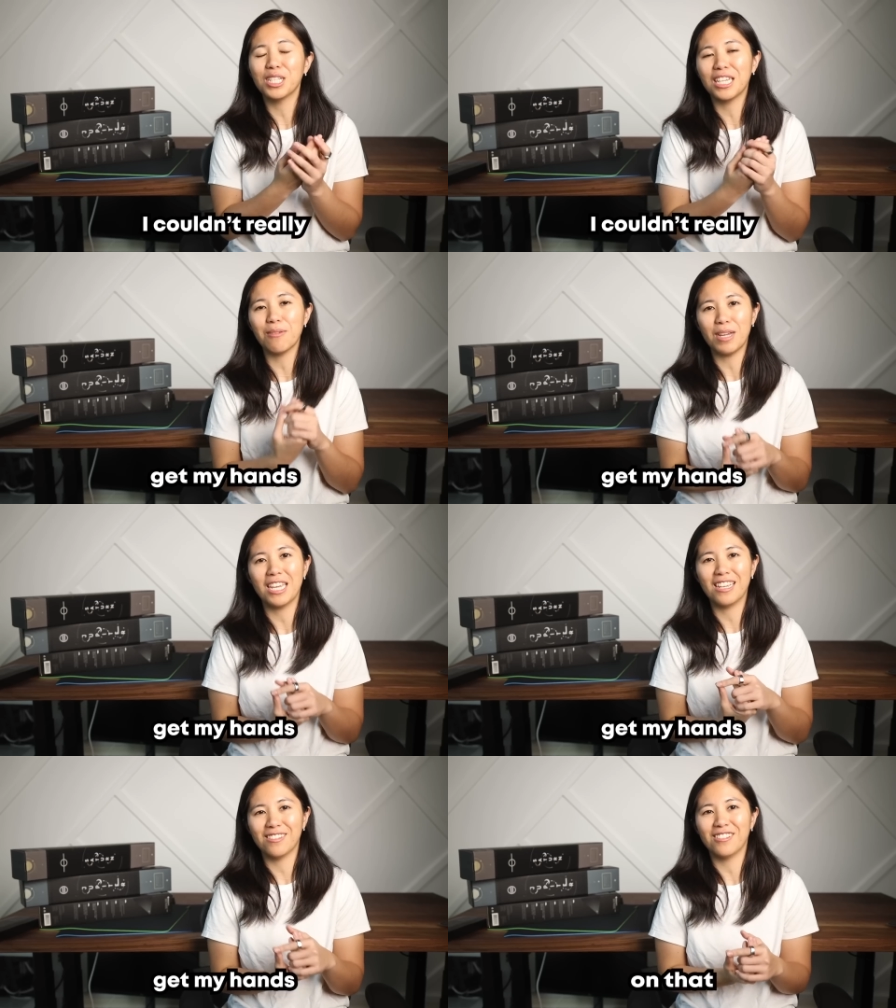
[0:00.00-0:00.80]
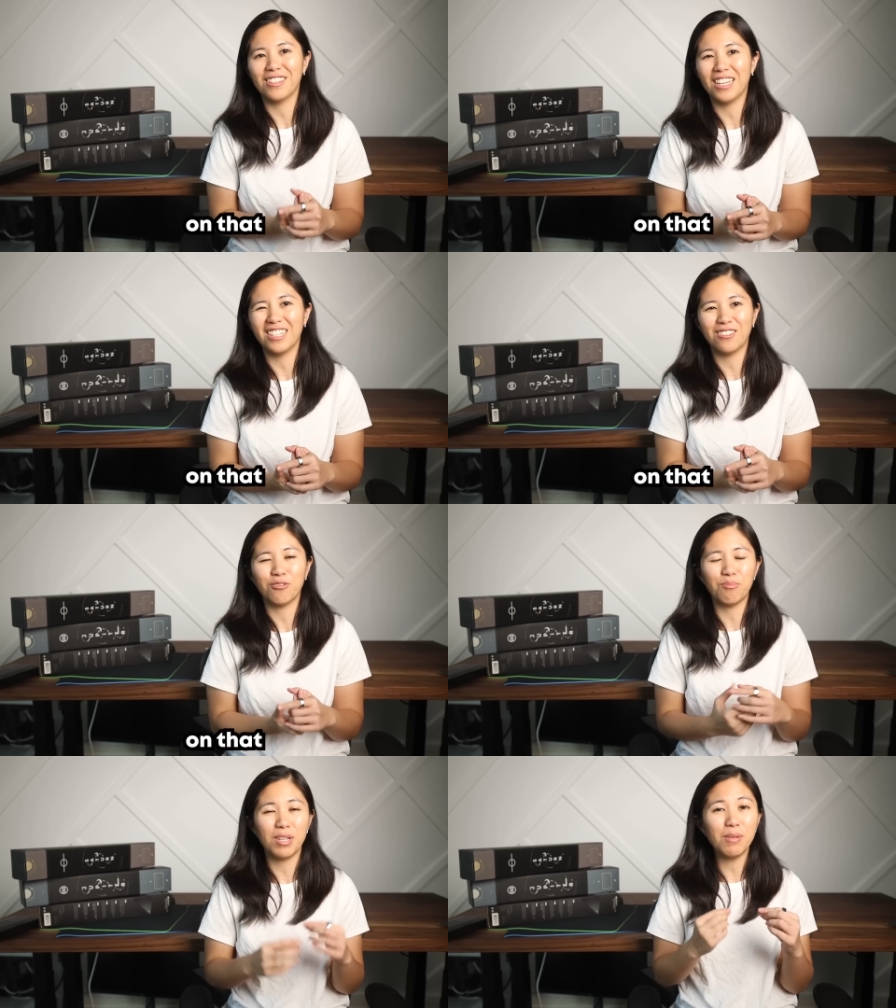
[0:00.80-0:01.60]
really get my hands on that,
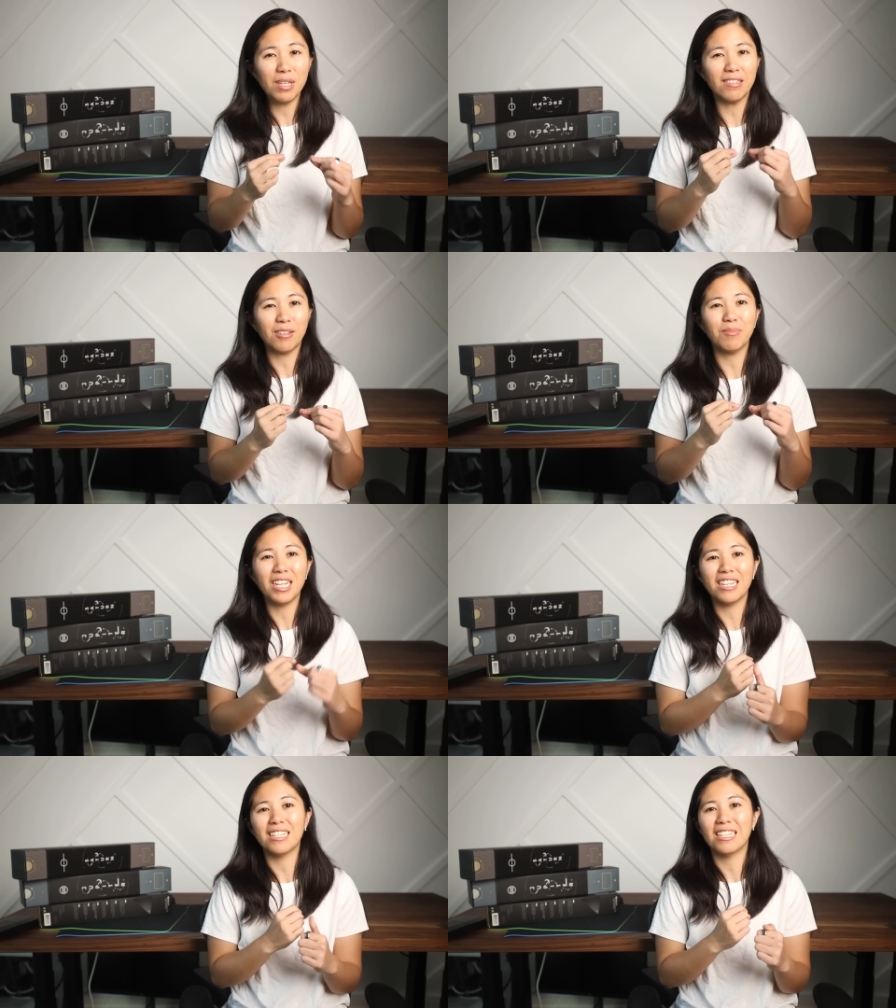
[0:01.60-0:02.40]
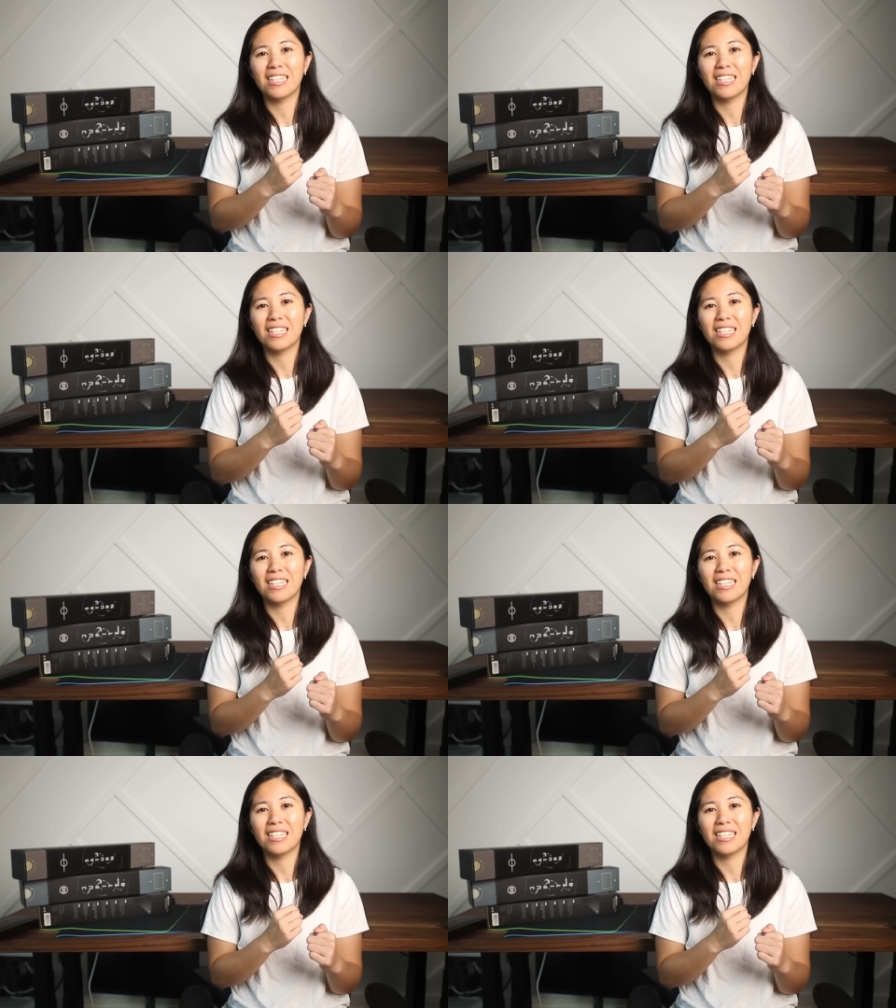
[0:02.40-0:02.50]
so maybe someday,